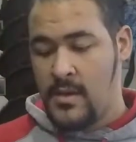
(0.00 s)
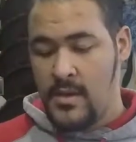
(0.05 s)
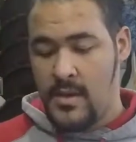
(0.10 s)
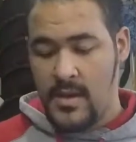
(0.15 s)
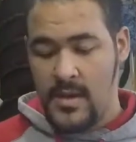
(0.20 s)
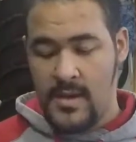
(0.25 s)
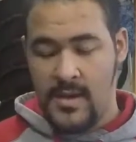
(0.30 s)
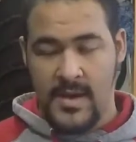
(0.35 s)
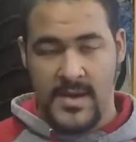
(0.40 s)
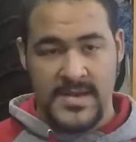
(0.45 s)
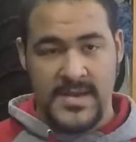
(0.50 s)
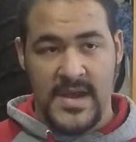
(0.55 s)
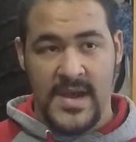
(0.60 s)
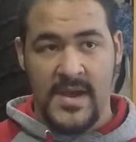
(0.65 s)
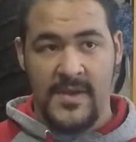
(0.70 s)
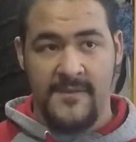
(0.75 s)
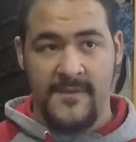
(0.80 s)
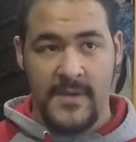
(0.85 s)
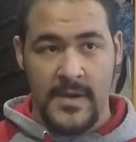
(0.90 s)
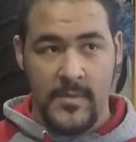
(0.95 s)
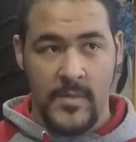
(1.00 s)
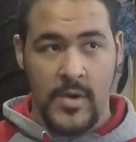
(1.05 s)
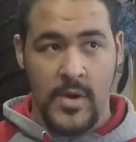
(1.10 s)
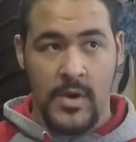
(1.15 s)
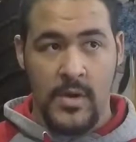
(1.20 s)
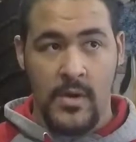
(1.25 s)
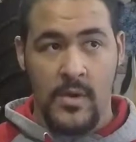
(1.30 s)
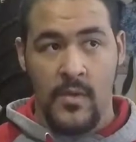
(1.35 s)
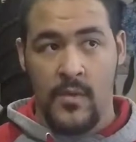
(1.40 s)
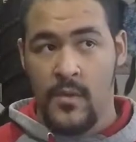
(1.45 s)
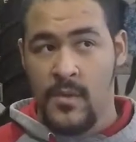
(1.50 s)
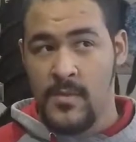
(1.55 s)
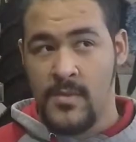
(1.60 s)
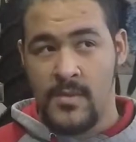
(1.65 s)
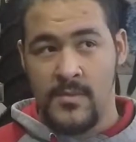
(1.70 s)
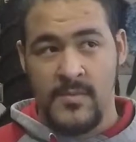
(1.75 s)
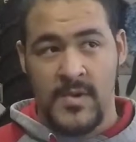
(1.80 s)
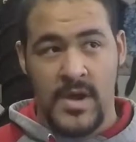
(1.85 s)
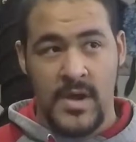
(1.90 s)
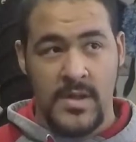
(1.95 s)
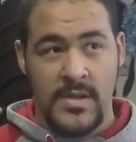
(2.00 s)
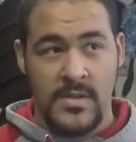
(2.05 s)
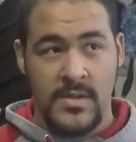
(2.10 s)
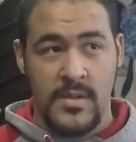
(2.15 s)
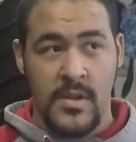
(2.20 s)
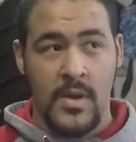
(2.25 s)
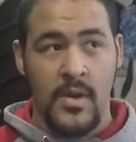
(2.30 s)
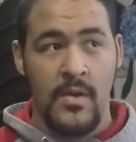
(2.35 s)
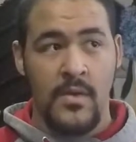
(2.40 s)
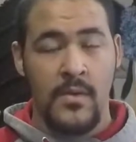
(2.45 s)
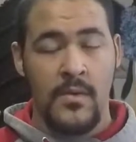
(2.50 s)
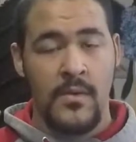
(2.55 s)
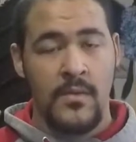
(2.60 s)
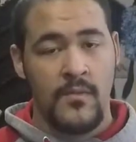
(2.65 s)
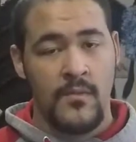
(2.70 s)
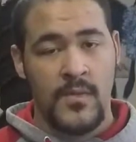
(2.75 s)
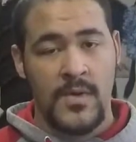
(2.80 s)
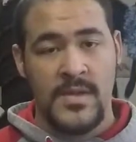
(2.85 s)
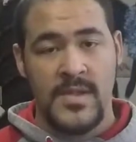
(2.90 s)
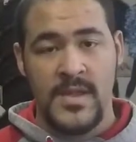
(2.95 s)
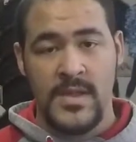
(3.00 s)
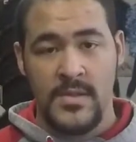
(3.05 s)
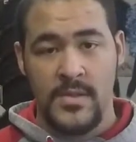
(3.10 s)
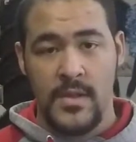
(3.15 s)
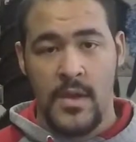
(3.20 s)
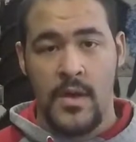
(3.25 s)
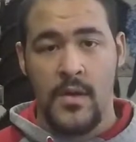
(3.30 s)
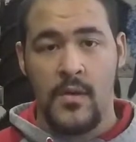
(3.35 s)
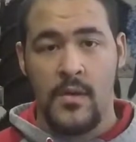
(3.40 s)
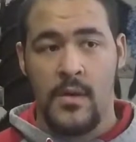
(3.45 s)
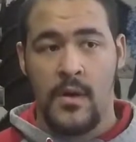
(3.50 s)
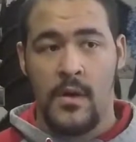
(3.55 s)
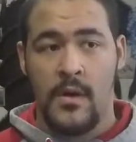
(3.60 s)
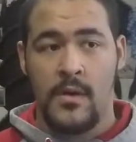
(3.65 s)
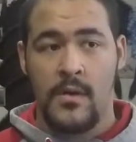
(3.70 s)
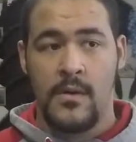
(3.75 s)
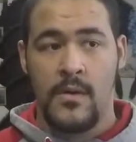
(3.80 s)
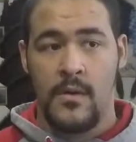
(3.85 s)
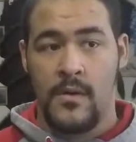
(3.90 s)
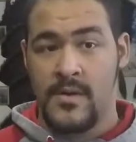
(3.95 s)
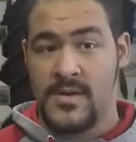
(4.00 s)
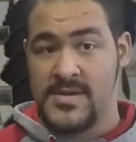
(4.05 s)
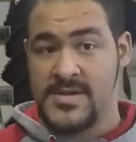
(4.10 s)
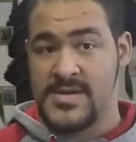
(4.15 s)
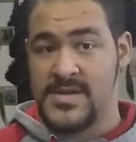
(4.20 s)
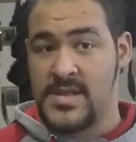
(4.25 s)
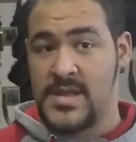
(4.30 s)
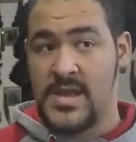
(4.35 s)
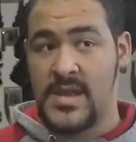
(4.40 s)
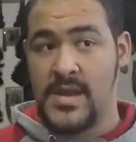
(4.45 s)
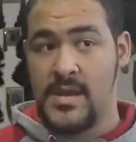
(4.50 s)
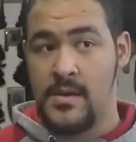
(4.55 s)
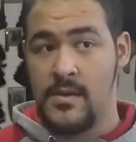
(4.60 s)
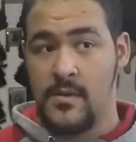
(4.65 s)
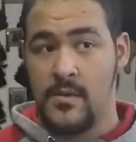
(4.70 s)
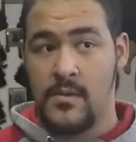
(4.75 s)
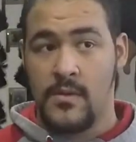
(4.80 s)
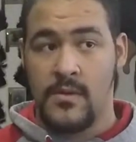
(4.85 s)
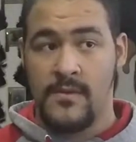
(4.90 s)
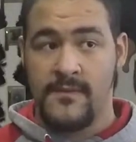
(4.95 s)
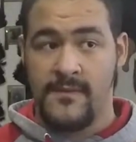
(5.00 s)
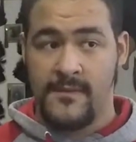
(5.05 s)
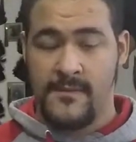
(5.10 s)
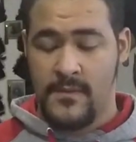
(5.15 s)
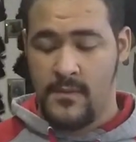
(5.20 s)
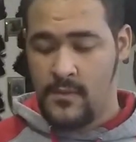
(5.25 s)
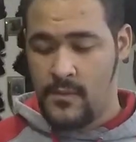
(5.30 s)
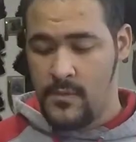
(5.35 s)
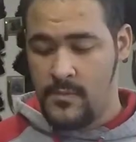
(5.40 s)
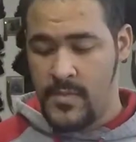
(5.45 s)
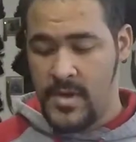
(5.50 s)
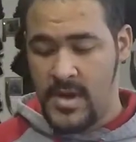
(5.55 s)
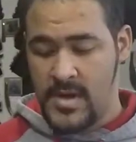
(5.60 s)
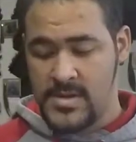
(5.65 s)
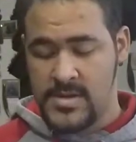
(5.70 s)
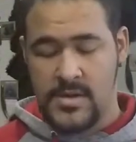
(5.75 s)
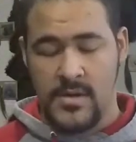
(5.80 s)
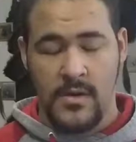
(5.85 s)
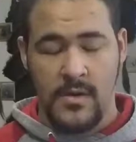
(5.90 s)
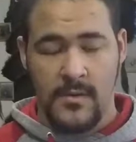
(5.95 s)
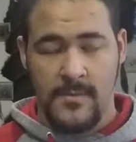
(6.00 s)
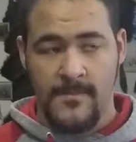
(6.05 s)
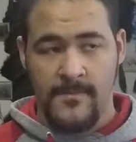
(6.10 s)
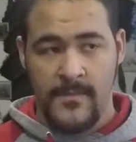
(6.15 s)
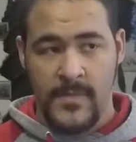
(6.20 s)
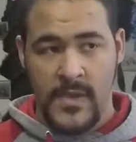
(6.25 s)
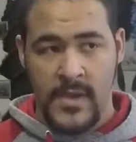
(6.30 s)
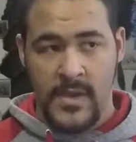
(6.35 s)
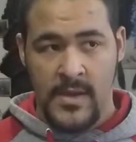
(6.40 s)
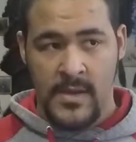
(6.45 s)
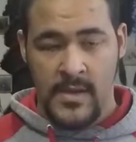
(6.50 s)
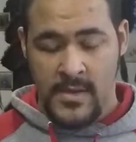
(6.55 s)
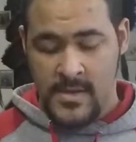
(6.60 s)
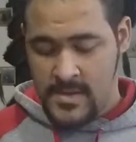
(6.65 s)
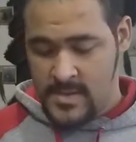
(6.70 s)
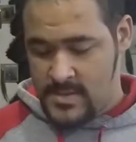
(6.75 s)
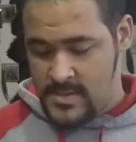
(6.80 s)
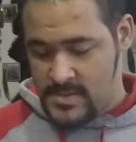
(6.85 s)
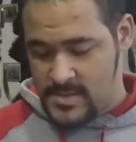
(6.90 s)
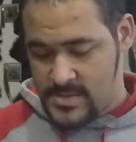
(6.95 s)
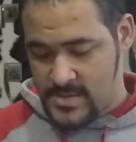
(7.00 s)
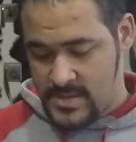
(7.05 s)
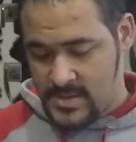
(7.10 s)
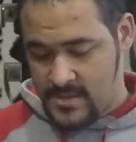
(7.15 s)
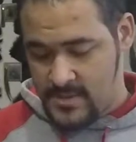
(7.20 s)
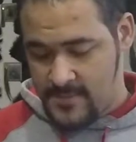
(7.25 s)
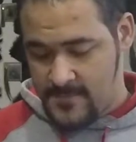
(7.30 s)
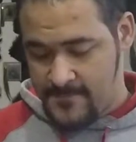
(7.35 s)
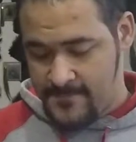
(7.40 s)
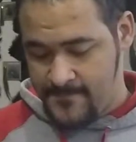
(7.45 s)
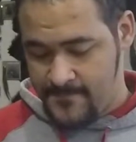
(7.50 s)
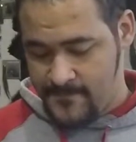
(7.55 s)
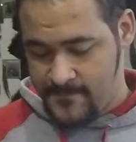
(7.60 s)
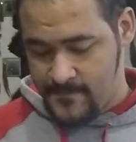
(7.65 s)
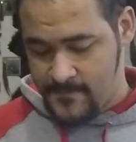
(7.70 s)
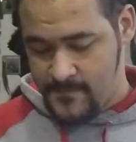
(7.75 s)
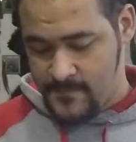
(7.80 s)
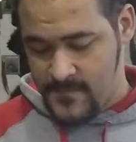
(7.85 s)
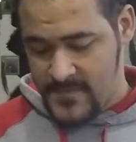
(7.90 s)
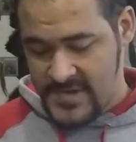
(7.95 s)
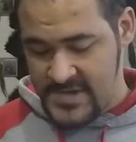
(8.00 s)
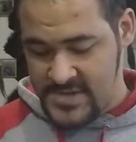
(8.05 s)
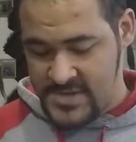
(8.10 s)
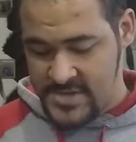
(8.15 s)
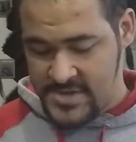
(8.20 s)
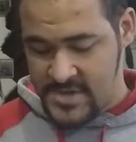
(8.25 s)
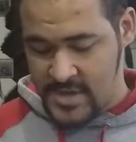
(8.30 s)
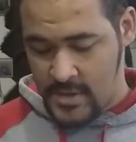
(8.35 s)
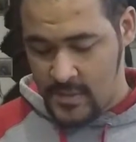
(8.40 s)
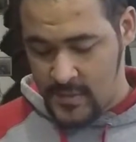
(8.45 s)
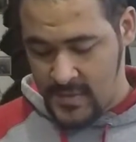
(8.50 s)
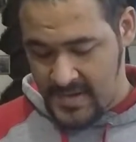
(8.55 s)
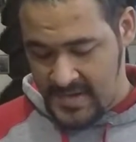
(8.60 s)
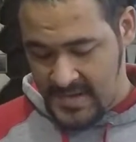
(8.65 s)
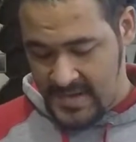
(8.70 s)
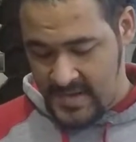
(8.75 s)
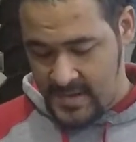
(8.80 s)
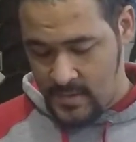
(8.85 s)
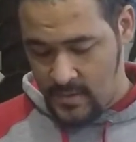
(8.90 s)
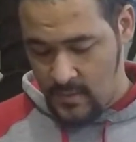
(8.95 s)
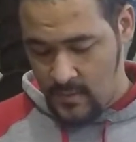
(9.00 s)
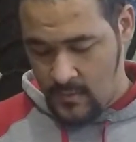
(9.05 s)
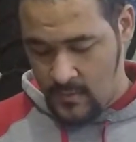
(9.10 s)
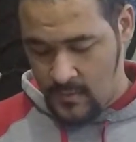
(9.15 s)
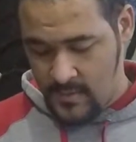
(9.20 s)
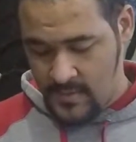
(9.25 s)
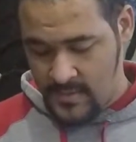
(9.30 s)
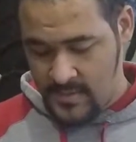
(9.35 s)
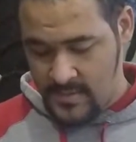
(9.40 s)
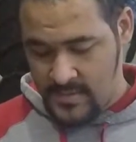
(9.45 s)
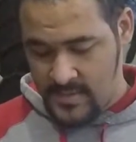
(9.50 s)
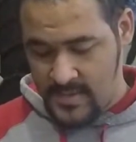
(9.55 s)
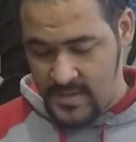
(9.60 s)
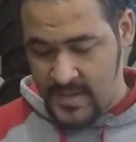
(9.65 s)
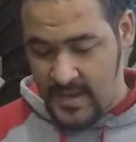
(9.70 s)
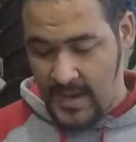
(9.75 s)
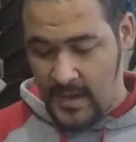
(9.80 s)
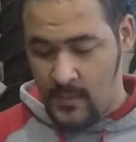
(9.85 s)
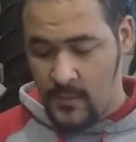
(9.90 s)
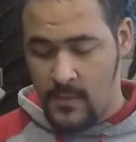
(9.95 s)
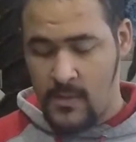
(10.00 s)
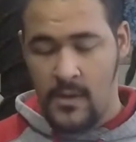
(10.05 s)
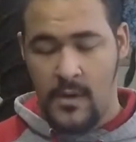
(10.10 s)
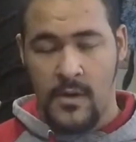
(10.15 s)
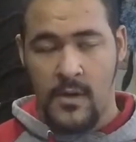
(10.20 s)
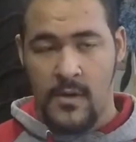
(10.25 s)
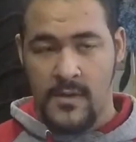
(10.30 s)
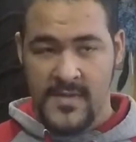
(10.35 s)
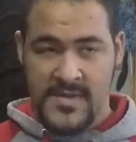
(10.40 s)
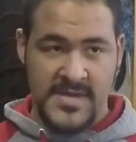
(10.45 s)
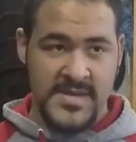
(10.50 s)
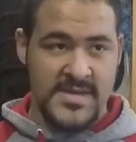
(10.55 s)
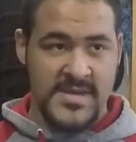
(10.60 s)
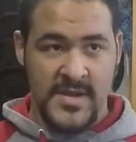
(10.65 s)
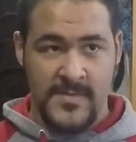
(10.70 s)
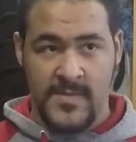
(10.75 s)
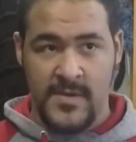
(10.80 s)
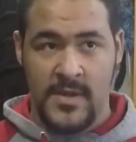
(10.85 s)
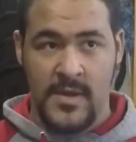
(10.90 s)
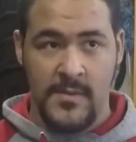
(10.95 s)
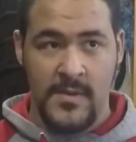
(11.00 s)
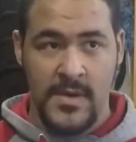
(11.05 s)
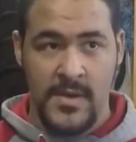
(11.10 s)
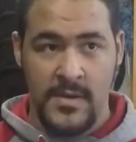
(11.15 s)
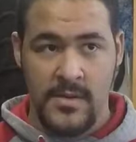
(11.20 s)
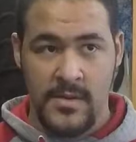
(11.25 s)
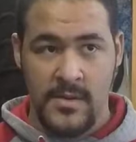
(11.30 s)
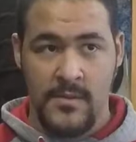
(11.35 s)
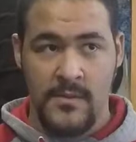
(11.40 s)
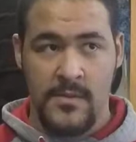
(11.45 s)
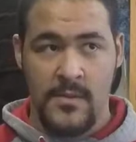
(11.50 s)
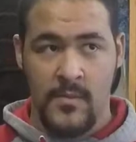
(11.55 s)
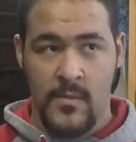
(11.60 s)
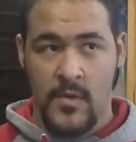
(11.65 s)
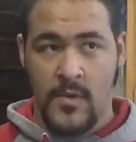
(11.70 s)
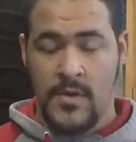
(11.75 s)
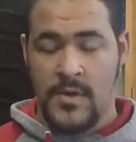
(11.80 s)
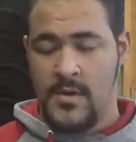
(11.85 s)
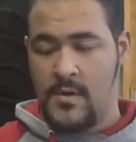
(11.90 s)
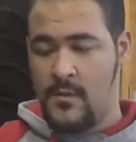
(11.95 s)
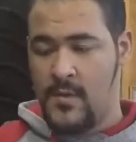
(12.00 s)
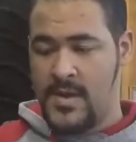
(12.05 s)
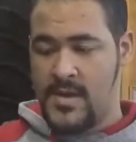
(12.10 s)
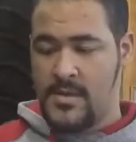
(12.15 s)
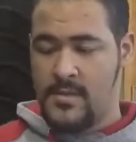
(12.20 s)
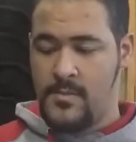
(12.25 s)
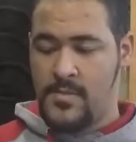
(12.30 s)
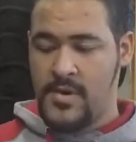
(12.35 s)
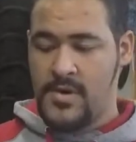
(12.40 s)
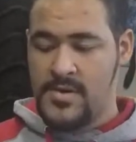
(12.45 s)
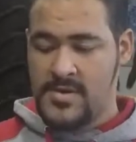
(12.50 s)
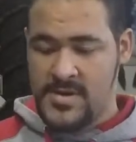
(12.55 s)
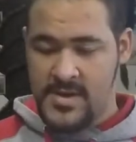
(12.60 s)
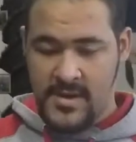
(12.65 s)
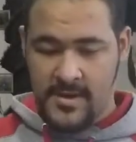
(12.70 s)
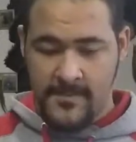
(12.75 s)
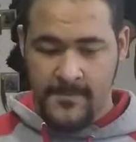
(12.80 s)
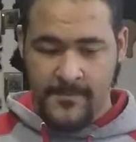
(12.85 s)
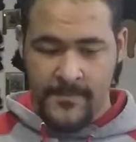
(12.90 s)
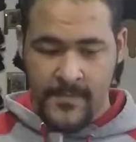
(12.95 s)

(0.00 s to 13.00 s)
a diaphragm call or a low, really low call on a slate or box call. So it's just a quick hit on the owl call, and this is typically what you do in the morning to wake the birds up.